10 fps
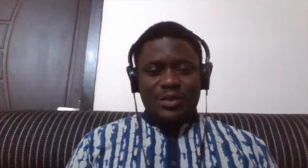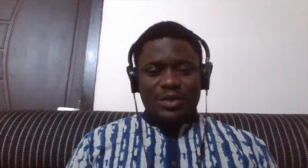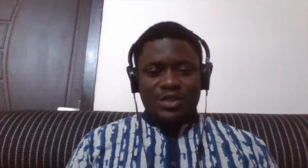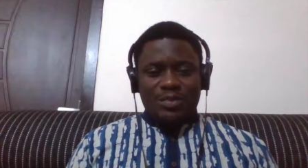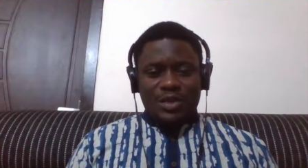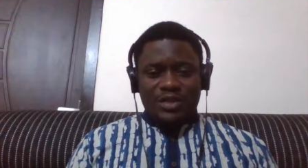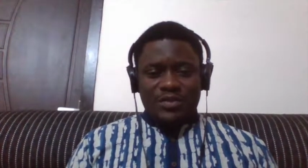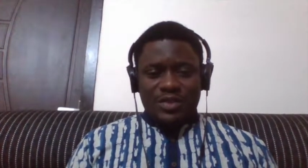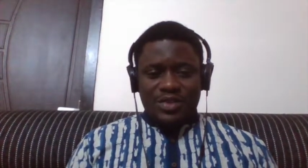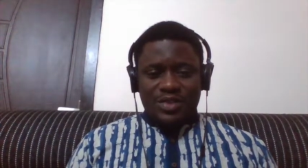I speak with
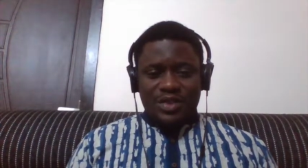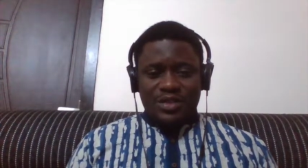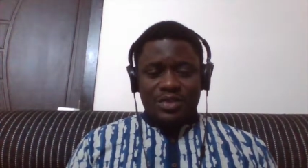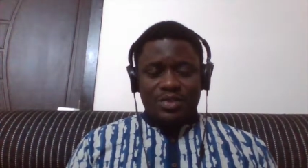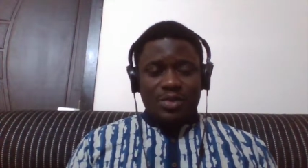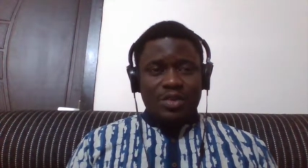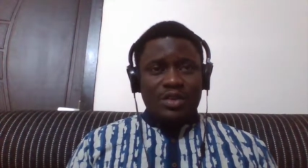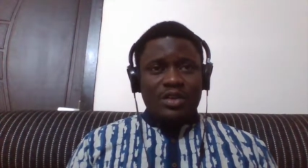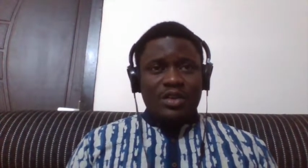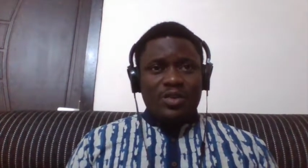the
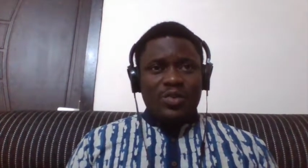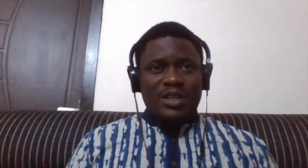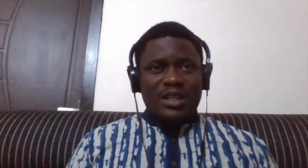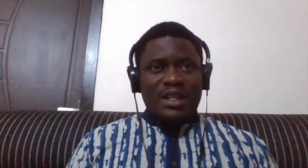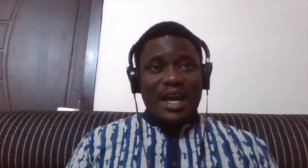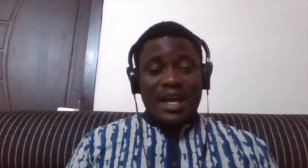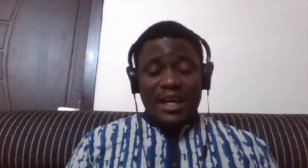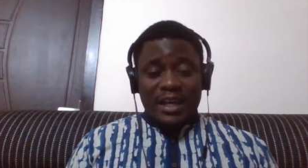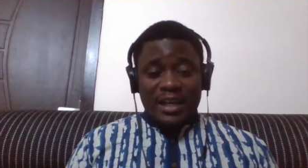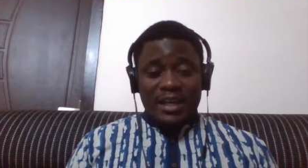specificities or with
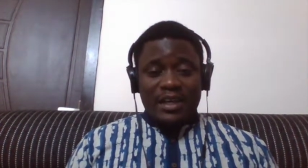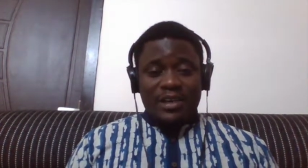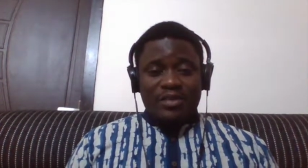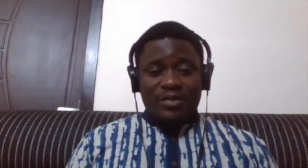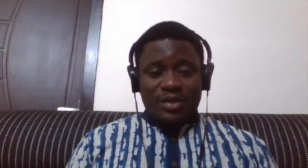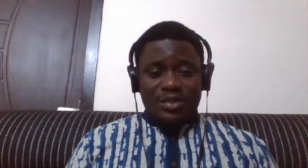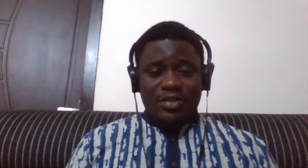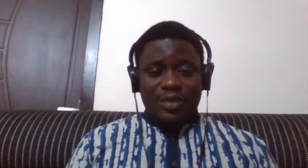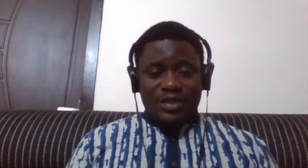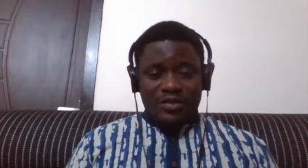an eye
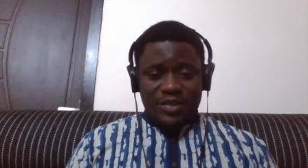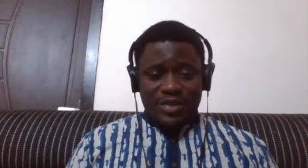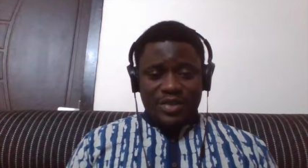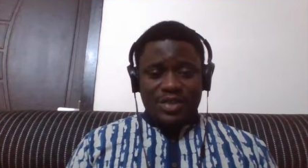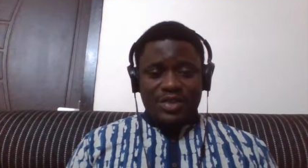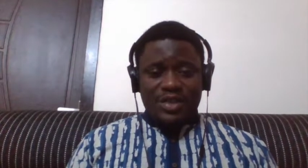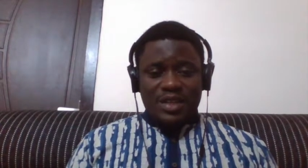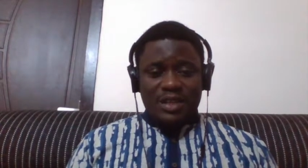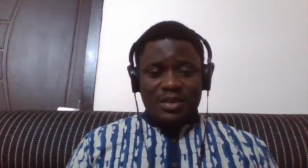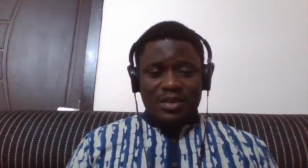for the
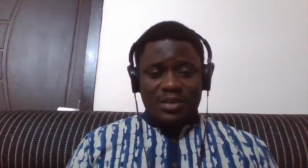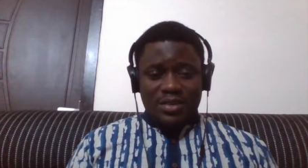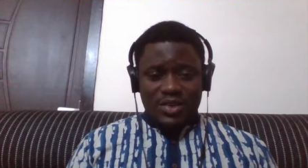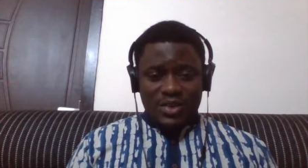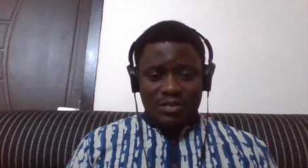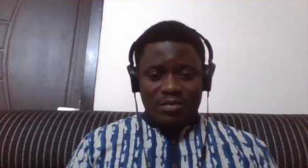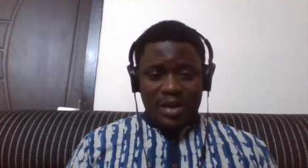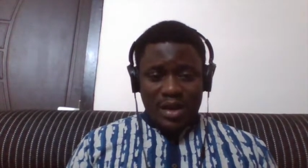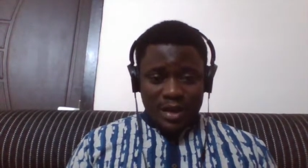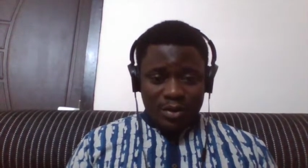specificities that
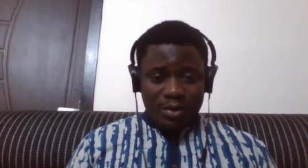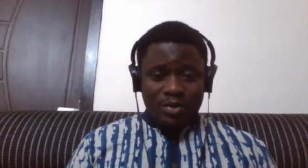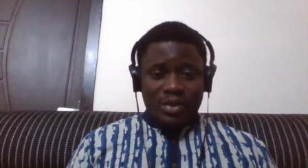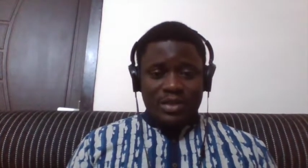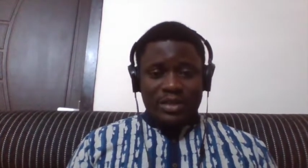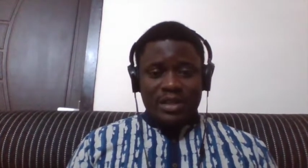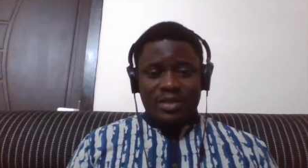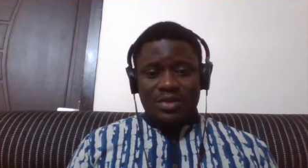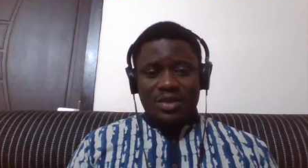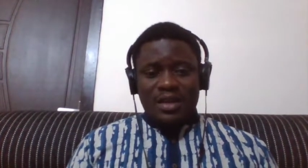condition my own
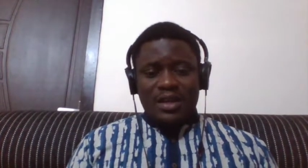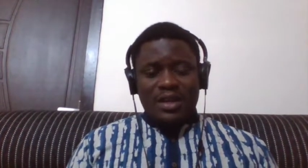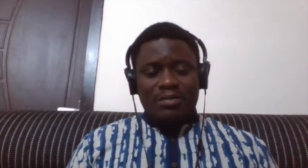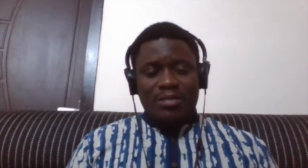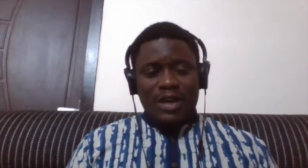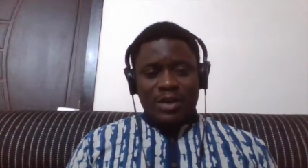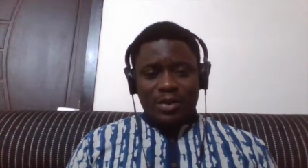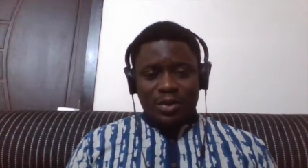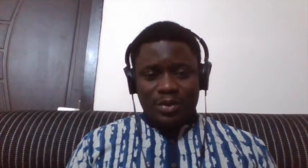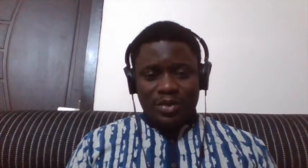learnings
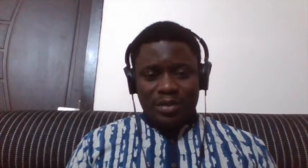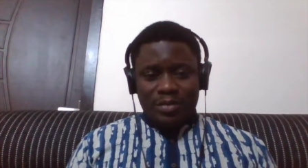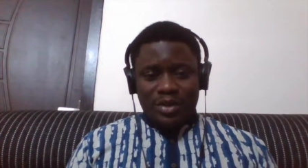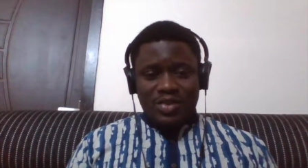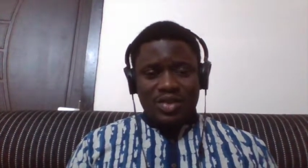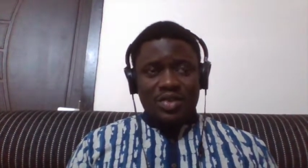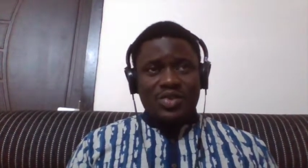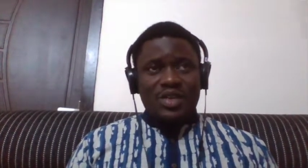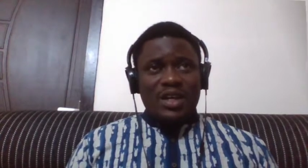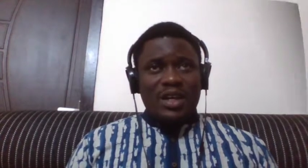and my own
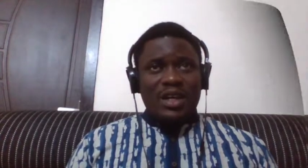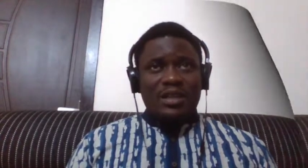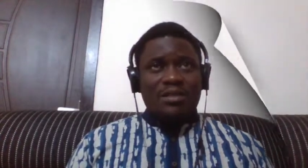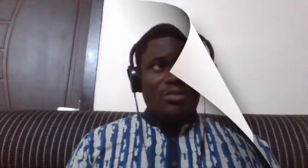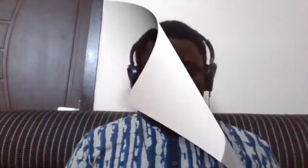emergence.